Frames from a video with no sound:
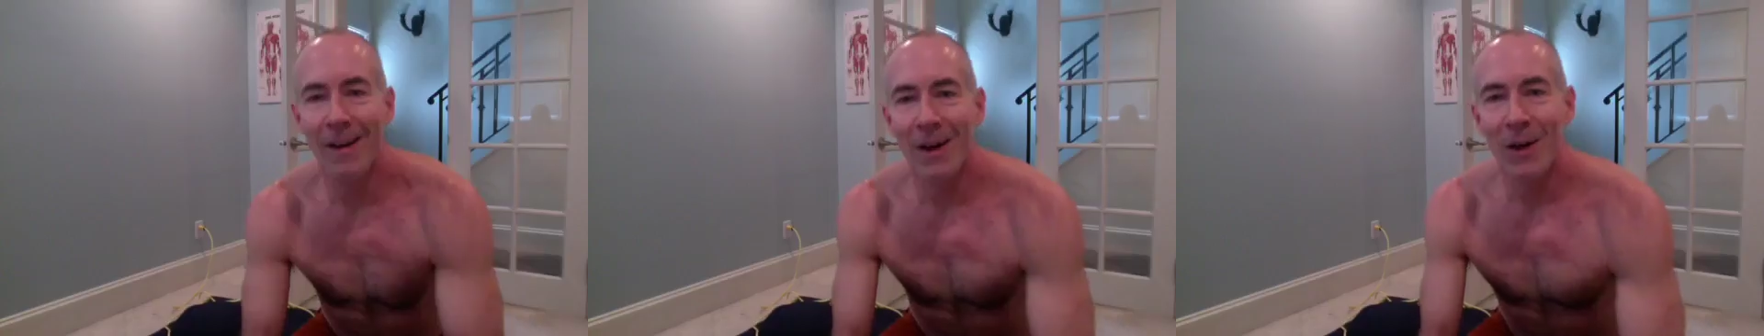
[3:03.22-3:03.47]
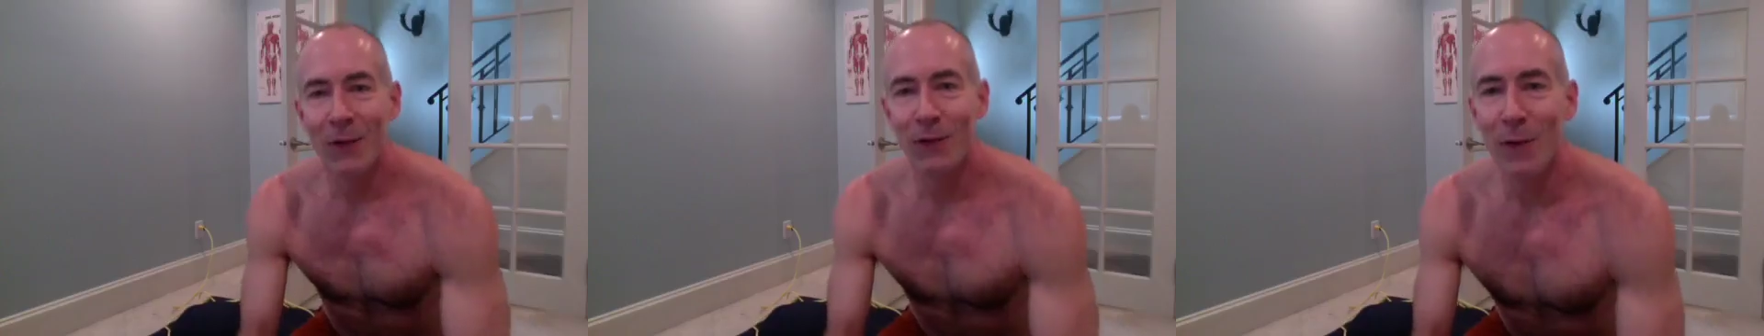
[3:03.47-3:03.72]

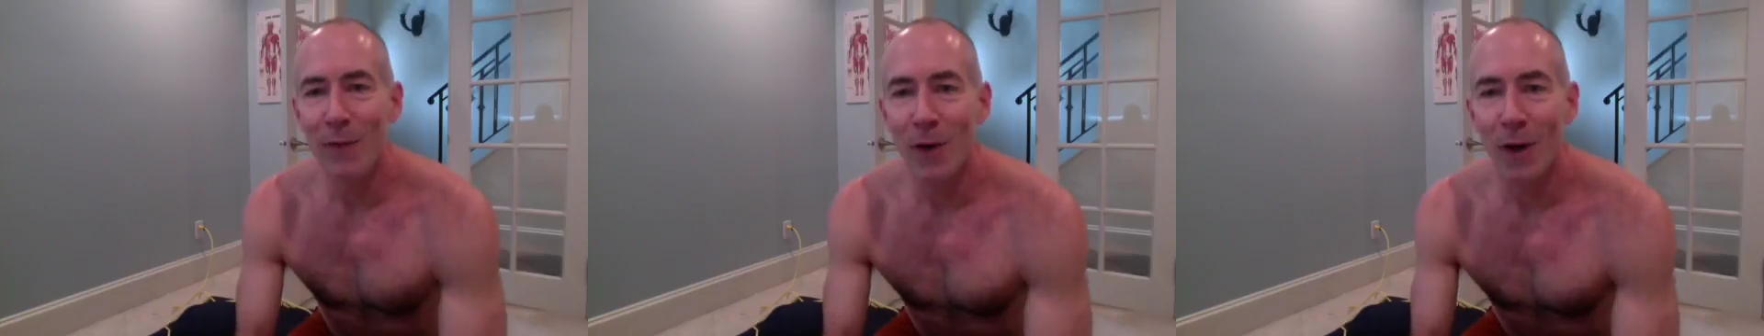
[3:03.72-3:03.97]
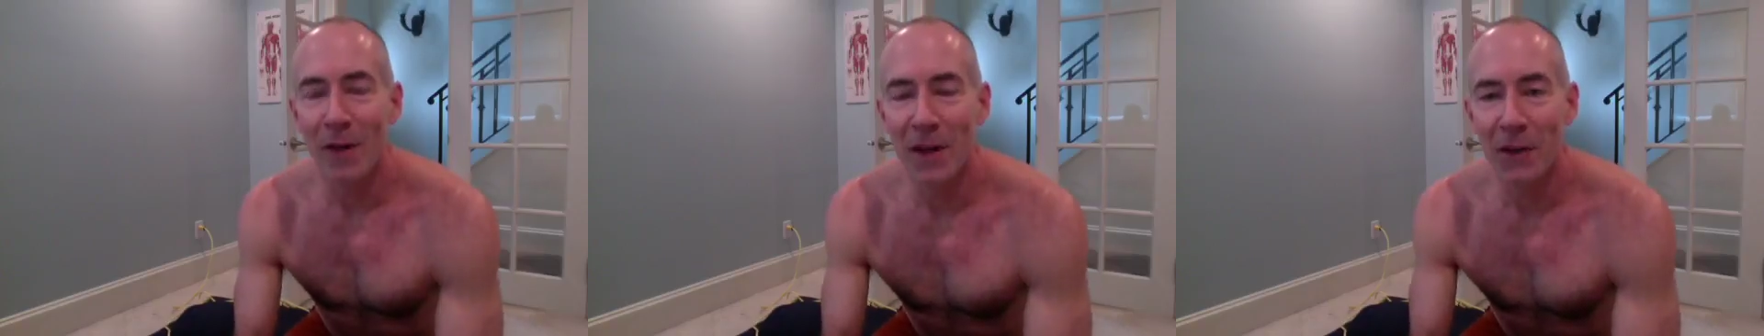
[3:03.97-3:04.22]
So far,
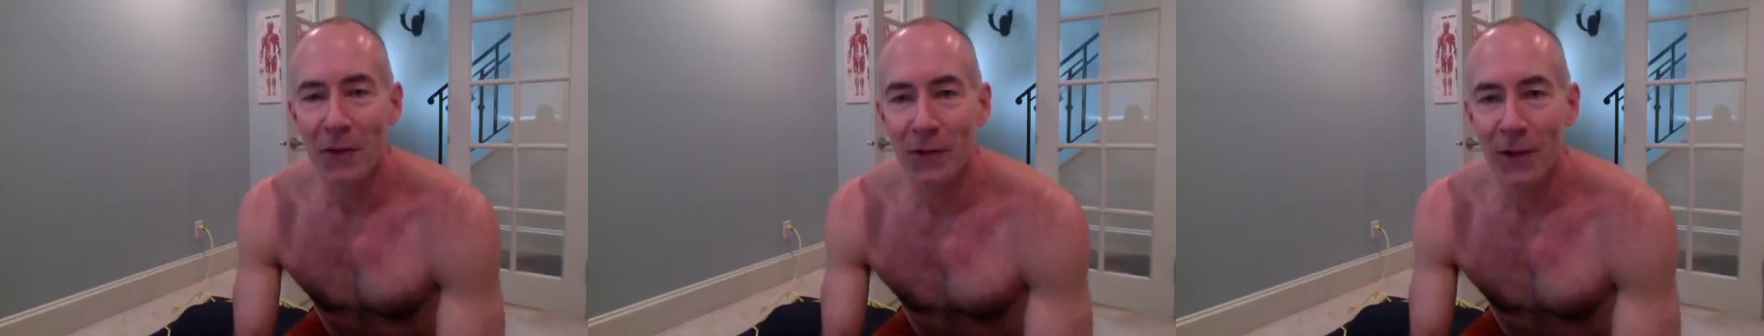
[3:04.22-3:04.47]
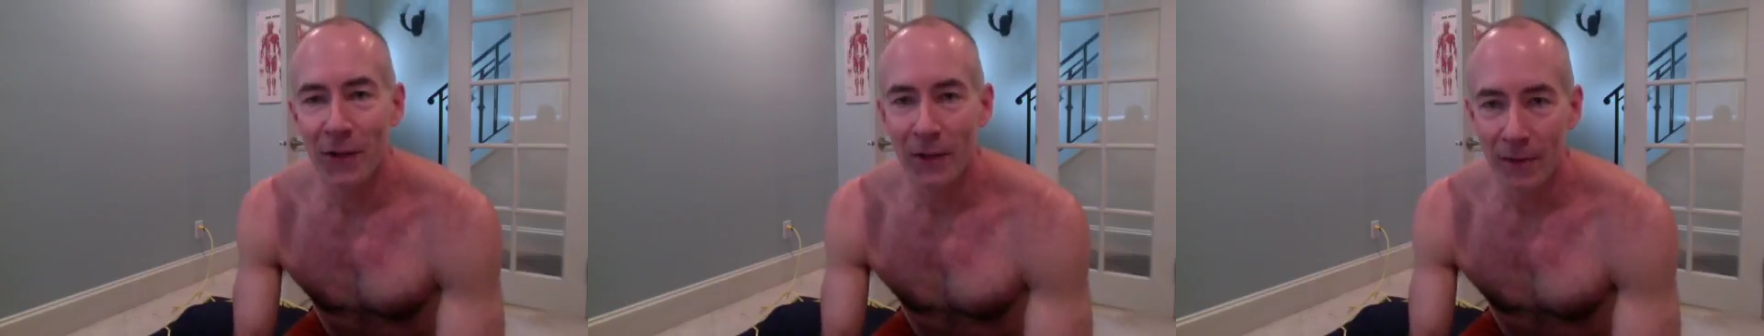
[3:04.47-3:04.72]
all the
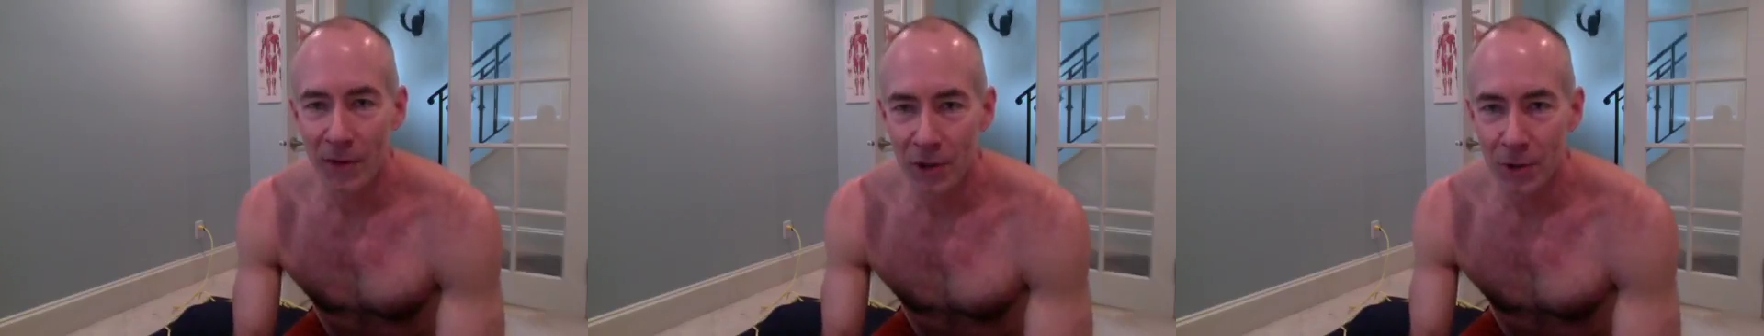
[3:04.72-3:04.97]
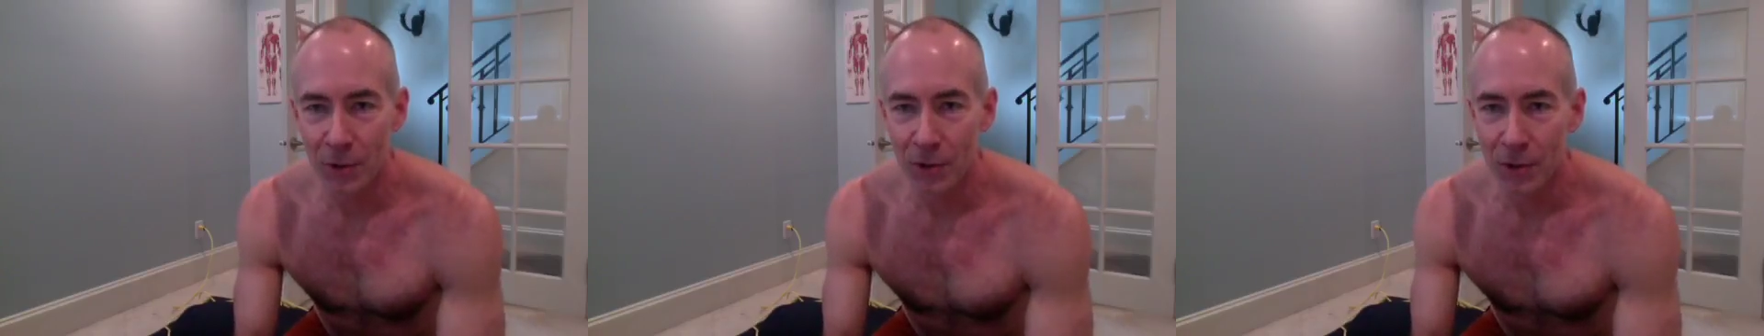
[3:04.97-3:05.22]
exercises I've
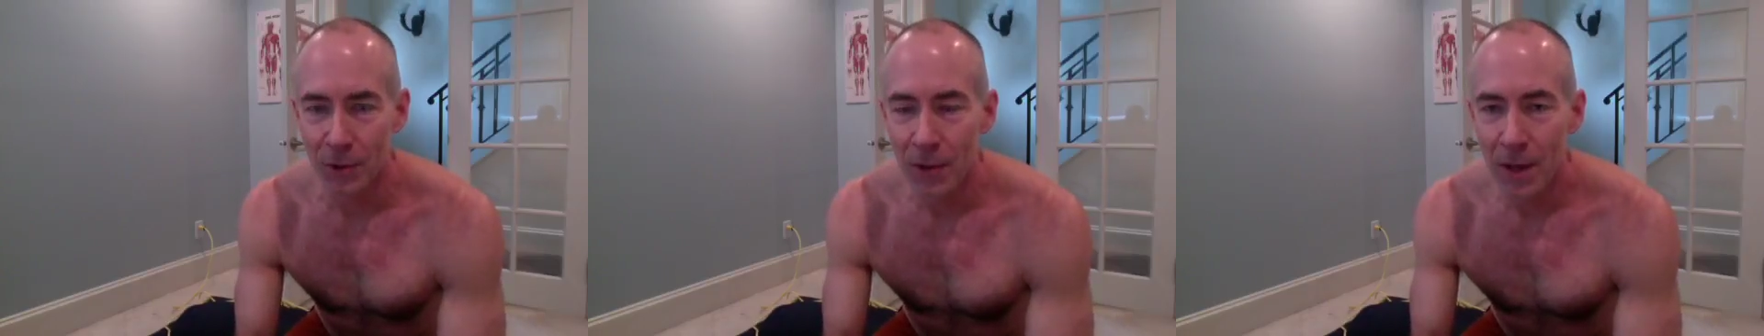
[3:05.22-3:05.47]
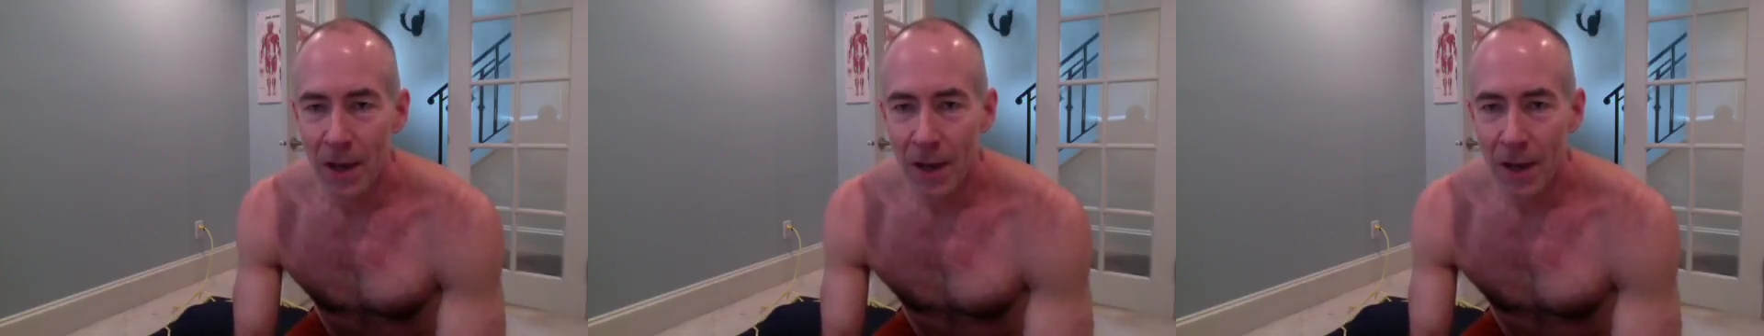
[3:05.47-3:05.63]
showed you